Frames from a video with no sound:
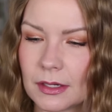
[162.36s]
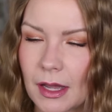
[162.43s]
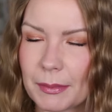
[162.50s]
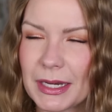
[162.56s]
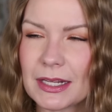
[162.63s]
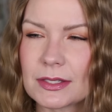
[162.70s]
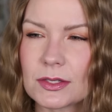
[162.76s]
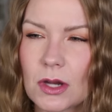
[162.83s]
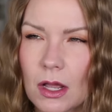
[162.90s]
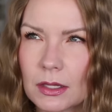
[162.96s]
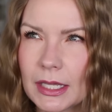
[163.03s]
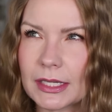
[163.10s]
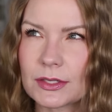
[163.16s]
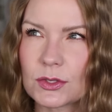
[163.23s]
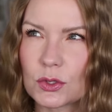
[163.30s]
I mean, it's not
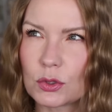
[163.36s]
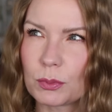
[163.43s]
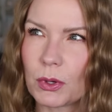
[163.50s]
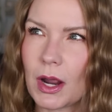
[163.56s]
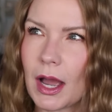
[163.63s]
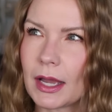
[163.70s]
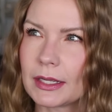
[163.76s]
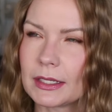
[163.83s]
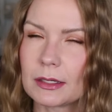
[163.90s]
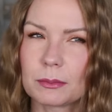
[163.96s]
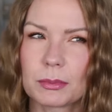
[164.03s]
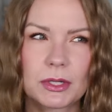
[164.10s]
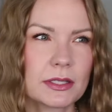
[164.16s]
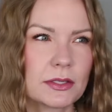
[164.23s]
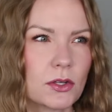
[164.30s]
like super high end,
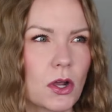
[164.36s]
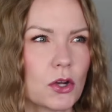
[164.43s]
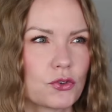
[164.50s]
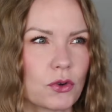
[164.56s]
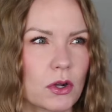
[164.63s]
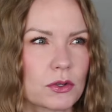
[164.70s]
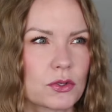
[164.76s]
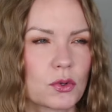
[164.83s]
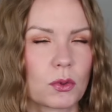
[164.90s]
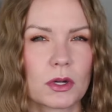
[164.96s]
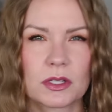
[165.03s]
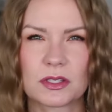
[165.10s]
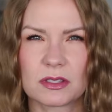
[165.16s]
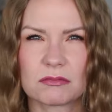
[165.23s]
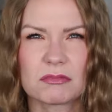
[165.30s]
but it's not drugstore.
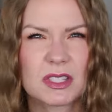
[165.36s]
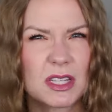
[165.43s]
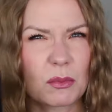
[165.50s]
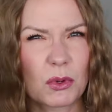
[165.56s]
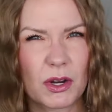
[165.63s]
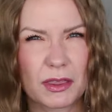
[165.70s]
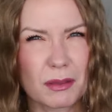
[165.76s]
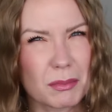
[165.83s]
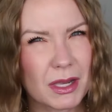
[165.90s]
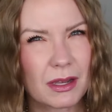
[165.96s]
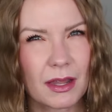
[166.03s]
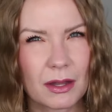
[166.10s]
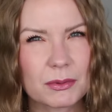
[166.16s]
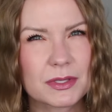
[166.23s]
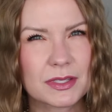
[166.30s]
It's somewhere in the
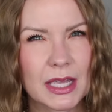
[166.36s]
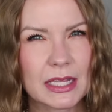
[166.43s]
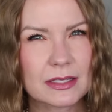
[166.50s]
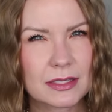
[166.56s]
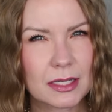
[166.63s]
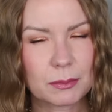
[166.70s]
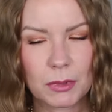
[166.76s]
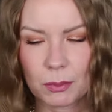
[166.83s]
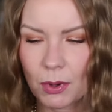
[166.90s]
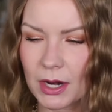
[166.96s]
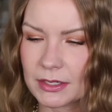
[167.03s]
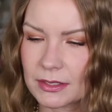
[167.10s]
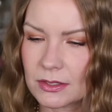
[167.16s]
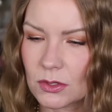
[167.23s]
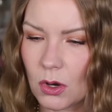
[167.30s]
middle, I would say Sigma
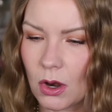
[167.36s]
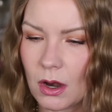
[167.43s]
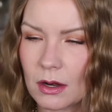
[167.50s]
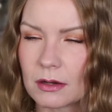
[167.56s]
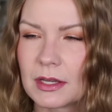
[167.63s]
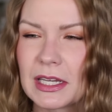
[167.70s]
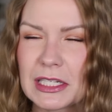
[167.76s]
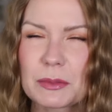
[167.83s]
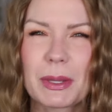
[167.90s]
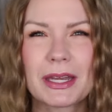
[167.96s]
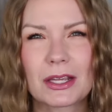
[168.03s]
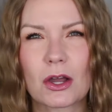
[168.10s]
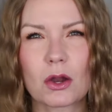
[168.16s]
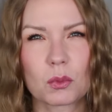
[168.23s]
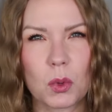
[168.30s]
prices are,
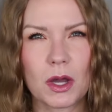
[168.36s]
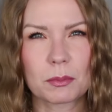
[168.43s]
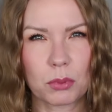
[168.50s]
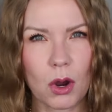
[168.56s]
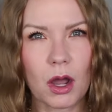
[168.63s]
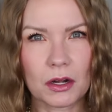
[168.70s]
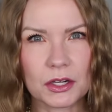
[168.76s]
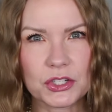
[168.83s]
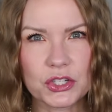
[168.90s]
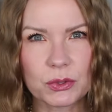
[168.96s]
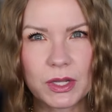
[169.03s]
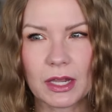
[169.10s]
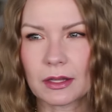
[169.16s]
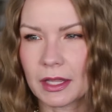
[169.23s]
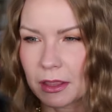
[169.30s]
depending on what product you
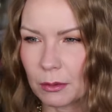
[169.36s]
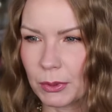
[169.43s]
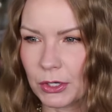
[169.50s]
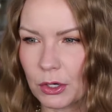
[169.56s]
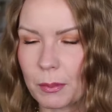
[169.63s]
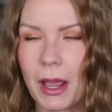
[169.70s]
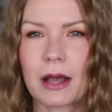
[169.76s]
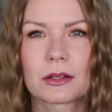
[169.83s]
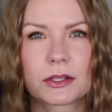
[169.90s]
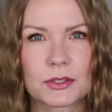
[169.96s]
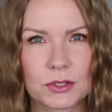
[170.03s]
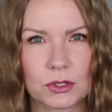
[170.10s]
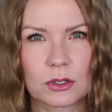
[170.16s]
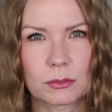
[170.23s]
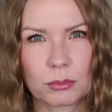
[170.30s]
get. Like the bigger
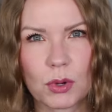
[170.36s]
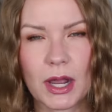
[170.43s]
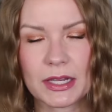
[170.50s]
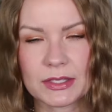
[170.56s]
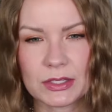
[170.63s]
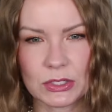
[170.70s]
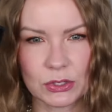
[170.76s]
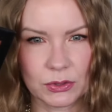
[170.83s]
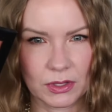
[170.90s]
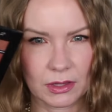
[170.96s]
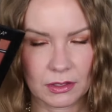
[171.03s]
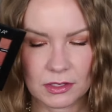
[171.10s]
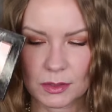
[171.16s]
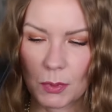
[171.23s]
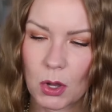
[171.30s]
palettes are pricier than
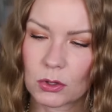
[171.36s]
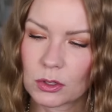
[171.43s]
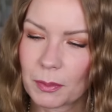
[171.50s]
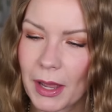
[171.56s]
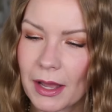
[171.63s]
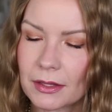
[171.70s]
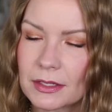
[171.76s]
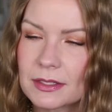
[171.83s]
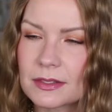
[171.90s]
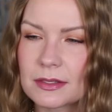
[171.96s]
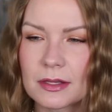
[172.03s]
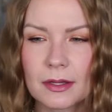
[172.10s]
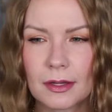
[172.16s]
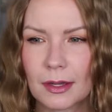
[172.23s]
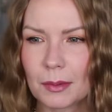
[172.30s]
the smaller palettes.
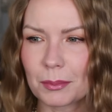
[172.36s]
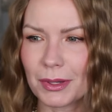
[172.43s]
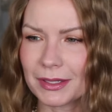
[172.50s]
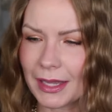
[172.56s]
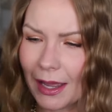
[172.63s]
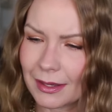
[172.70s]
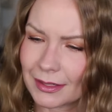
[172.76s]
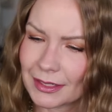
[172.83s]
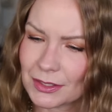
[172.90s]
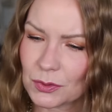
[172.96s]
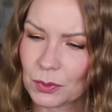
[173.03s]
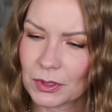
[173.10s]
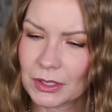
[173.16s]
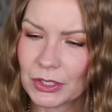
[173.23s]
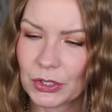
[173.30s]
But yeah, it's
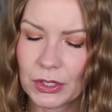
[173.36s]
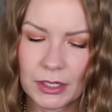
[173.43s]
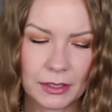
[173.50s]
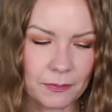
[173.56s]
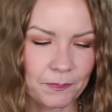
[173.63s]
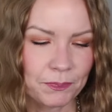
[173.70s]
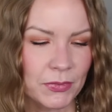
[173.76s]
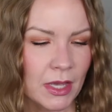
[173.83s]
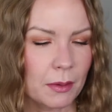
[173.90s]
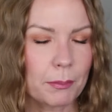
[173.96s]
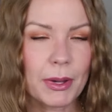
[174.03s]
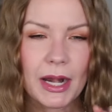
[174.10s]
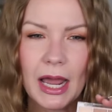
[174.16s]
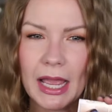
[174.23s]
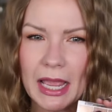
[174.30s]
really good.
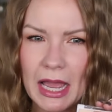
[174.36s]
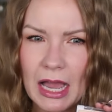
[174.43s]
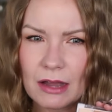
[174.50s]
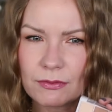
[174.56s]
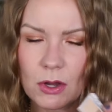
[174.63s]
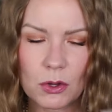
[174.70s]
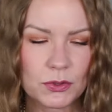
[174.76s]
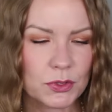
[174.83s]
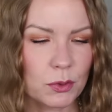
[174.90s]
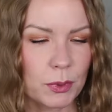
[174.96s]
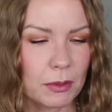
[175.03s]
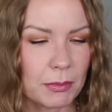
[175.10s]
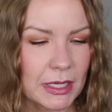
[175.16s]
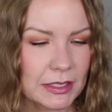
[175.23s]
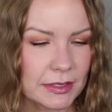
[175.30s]
But I have also
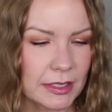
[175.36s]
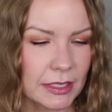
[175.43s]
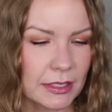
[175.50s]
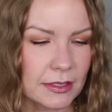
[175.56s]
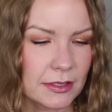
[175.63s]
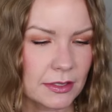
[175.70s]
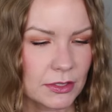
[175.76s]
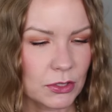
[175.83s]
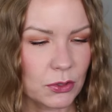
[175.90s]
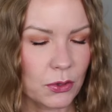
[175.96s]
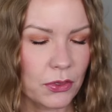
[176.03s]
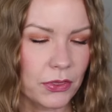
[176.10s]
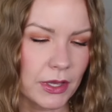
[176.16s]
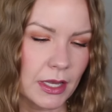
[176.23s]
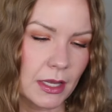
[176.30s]
been mixing in
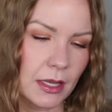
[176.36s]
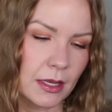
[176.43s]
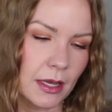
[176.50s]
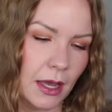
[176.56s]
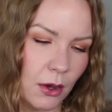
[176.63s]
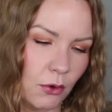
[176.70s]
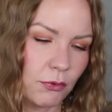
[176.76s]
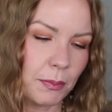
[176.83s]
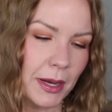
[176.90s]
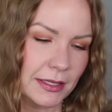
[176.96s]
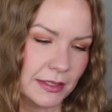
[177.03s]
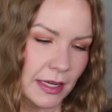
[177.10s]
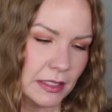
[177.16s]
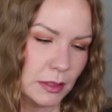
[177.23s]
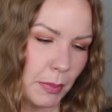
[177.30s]
still the e.l.f. Bite
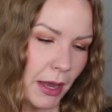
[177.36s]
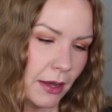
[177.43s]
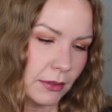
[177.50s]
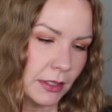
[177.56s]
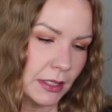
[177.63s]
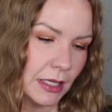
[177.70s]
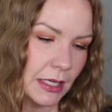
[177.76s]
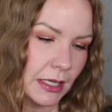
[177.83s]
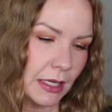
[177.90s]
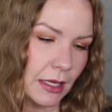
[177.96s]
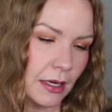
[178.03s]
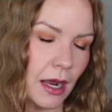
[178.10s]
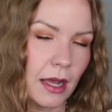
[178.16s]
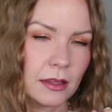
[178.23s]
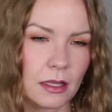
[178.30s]
Size palette
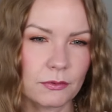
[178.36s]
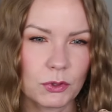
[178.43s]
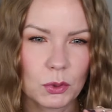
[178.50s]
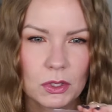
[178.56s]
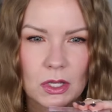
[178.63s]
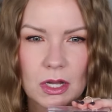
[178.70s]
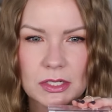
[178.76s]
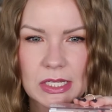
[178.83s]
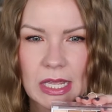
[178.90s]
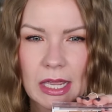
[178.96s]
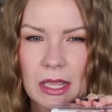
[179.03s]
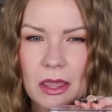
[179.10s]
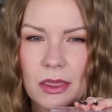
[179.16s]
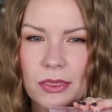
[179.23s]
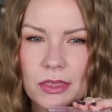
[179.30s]
in I Love You A
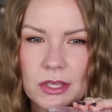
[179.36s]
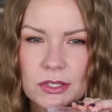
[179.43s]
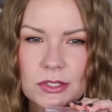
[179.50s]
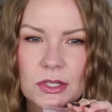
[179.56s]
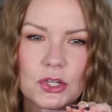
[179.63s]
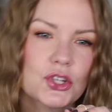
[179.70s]
Latte, this